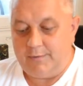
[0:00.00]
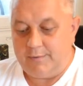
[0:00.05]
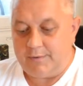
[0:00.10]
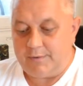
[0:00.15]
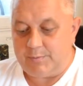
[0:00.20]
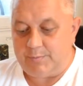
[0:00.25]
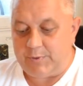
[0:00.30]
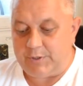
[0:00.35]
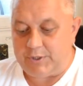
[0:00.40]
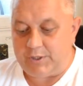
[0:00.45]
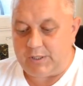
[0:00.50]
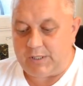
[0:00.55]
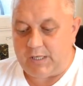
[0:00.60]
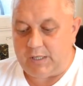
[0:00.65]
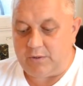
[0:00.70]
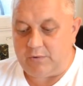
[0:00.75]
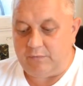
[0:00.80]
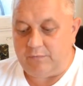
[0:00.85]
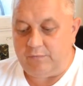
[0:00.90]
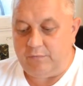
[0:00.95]
special
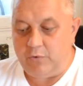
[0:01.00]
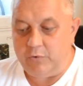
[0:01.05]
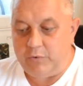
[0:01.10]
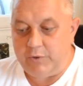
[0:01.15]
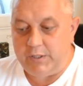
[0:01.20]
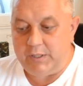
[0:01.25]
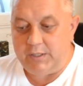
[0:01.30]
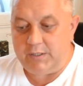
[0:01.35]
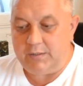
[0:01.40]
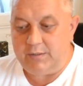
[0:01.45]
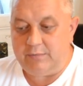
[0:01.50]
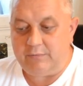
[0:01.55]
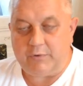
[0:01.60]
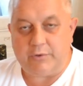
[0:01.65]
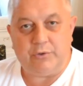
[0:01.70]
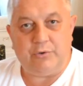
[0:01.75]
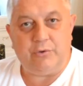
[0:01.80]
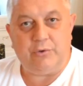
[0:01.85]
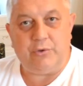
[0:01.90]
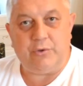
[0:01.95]
kind of fluid
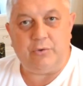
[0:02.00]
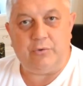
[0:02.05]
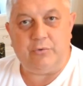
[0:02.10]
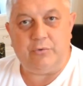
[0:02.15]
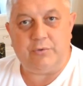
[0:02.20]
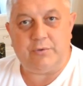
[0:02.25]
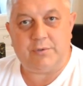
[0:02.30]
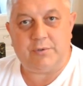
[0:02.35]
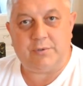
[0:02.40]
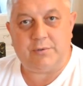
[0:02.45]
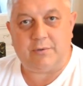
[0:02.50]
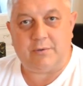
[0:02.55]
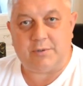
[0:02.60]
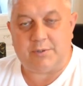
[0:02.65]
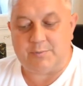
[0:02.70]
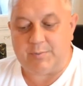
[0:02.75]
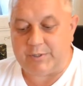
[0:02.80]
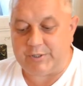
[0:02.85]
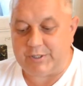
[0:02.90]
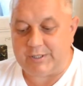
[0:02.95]
what you use, or
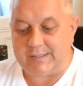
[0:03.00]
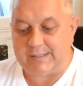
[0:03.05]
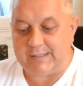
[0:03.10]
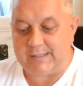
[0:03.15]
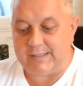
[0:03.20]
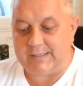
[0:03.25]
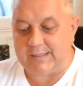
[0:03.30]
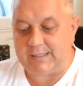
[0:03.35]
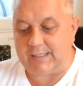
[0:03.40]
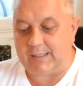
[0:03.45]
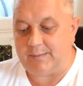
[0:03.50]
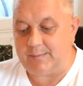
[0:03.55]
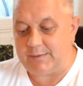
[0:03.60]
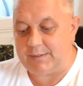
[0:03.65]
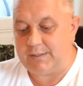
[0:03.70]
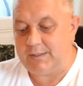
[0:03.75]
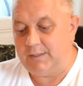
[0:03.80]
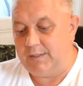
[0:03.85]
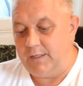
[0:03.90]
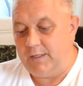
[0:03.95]
special
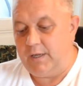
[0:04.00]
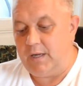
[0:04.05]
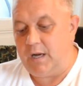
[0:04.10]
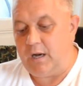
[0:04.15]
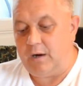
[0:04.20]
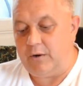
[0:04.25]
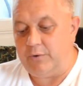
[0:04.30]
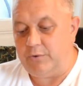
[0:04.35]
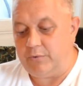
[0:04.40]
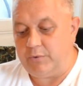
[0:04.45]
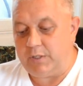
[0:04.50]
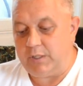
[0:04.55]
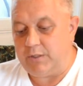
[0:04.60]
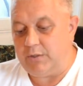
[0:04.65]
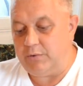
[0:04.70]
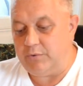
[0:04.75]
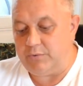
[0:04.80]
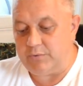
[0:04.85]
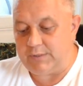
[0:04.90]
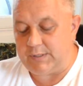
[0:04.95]
systems how you can
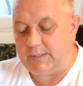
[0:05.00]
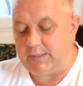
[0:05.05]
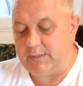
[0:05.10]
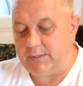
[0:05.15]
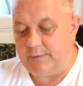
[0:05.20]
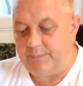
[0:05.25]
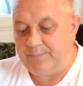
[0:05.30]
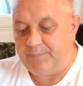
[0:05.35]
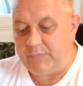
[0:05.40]
use it.